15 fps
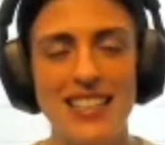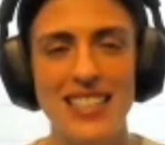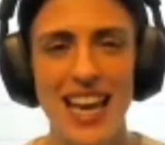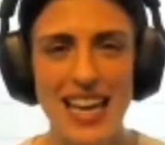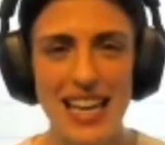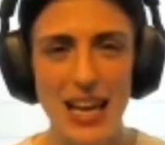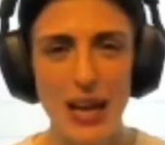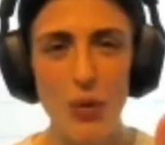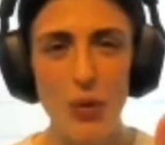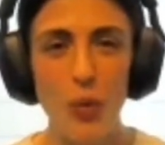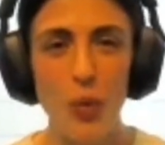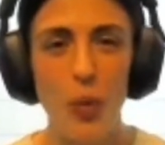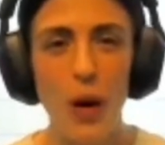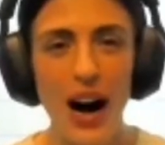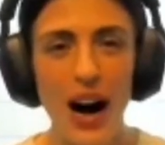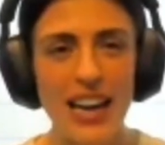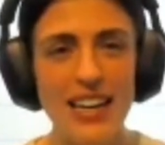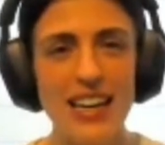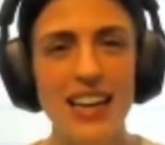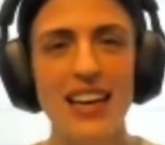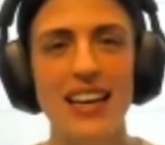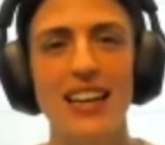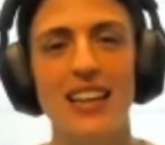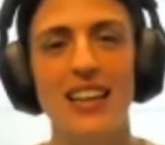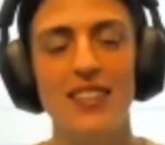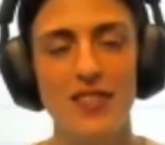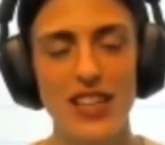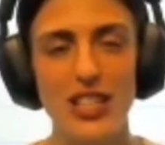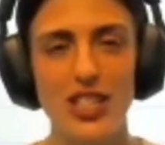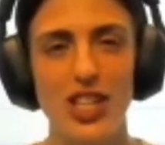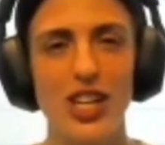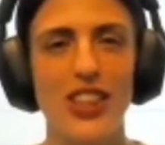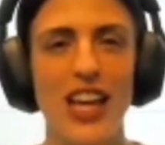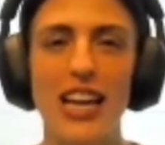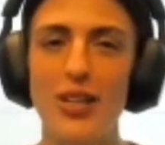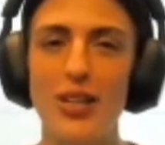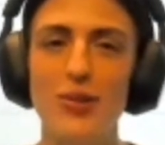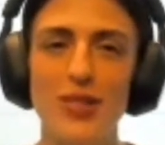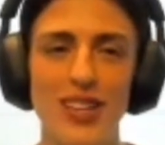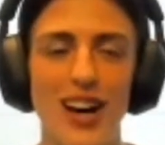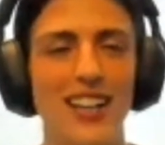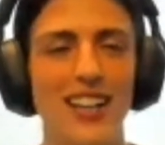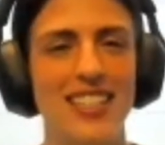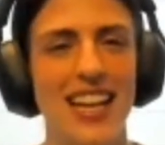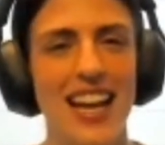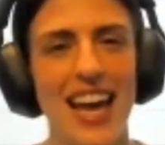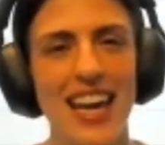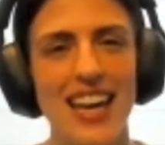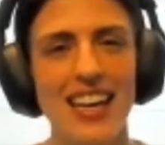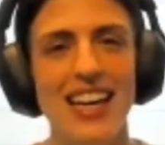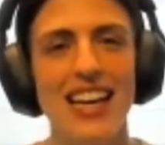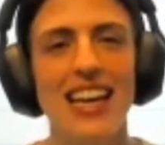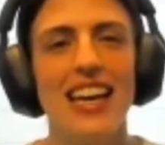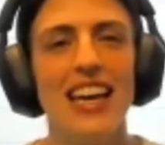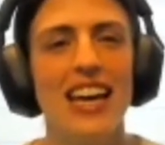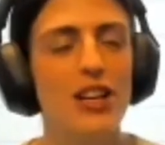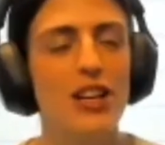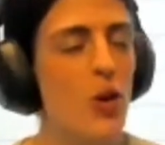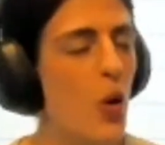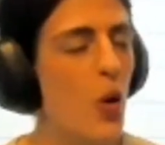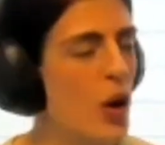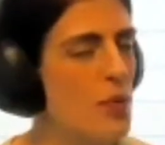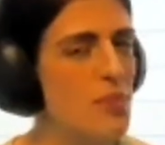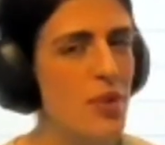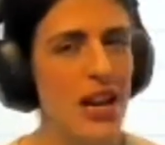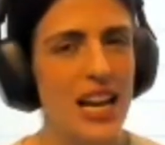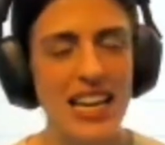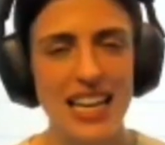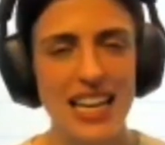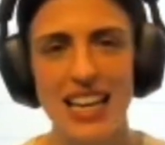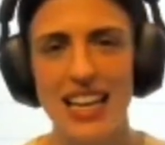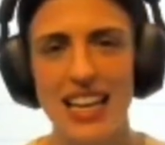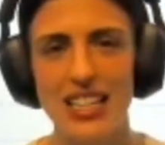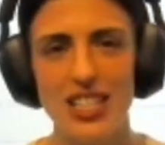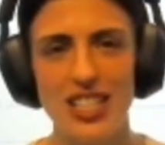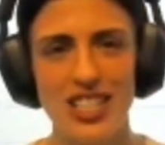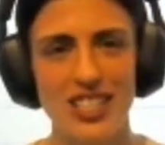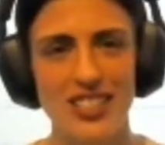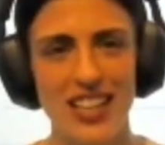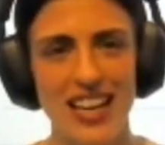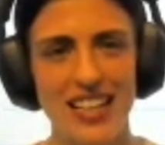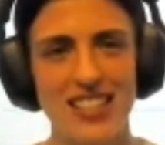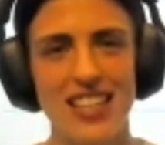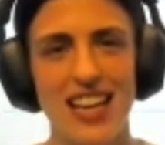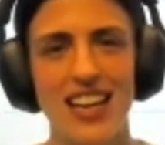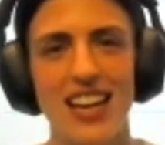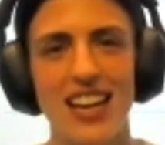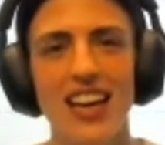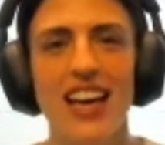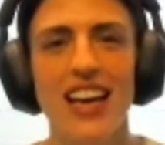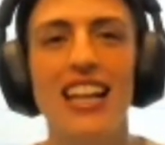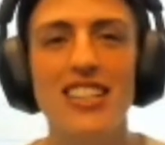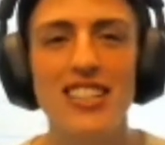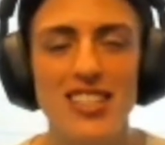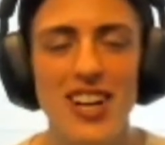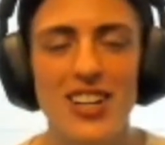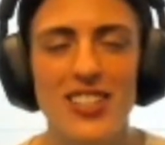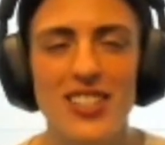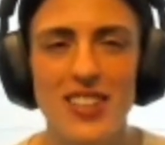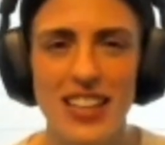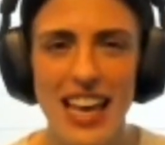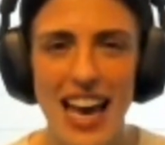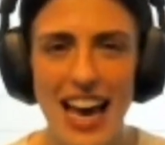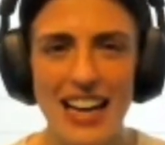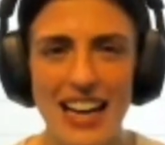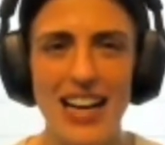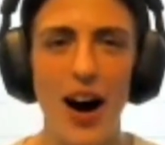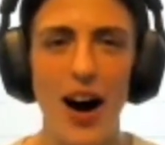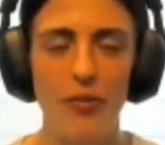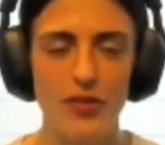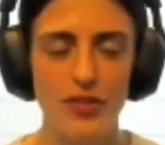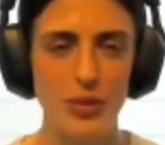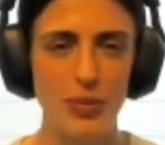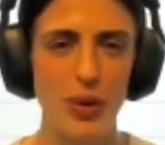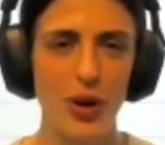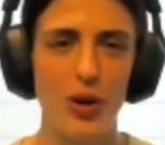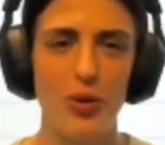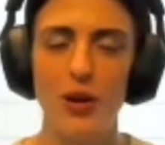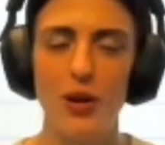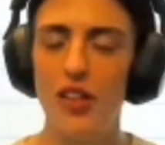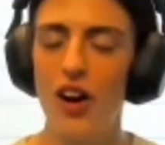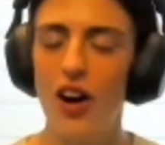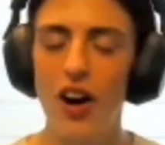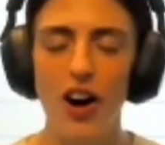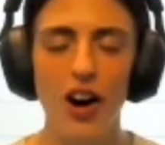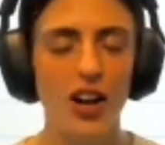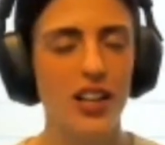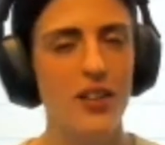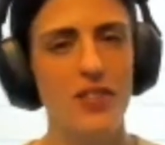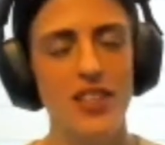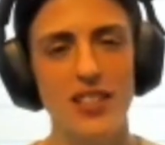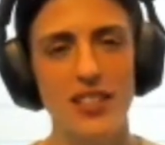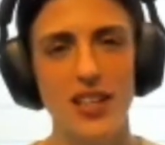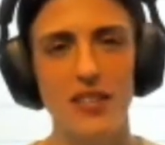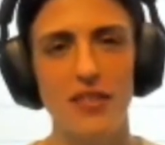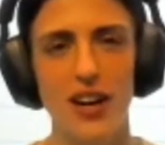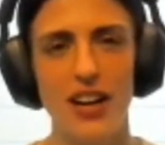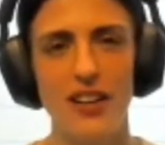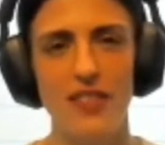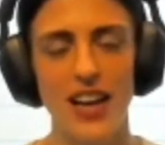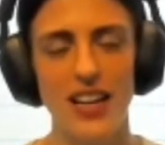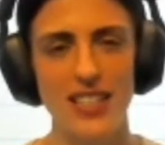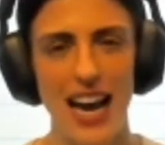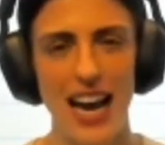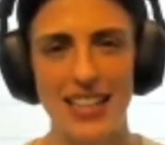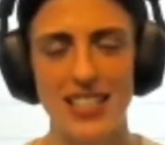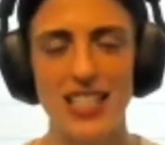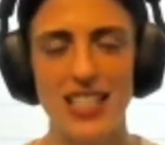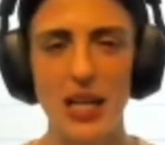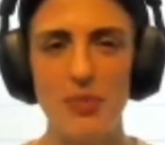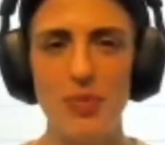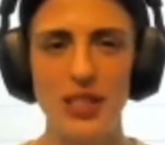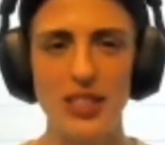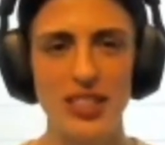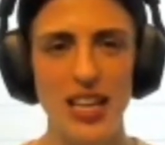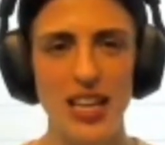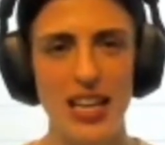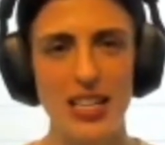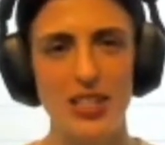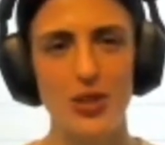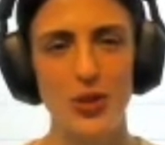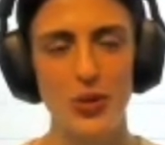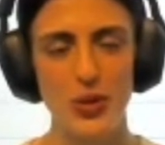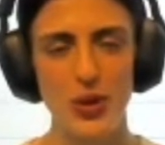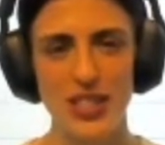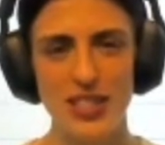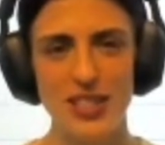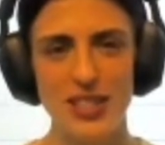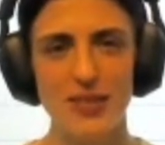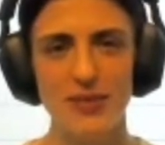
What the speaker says: taking one feature that you saw today, incorporating it into your lesson, and start to get comfortable with all of the different fantastic built-in tools.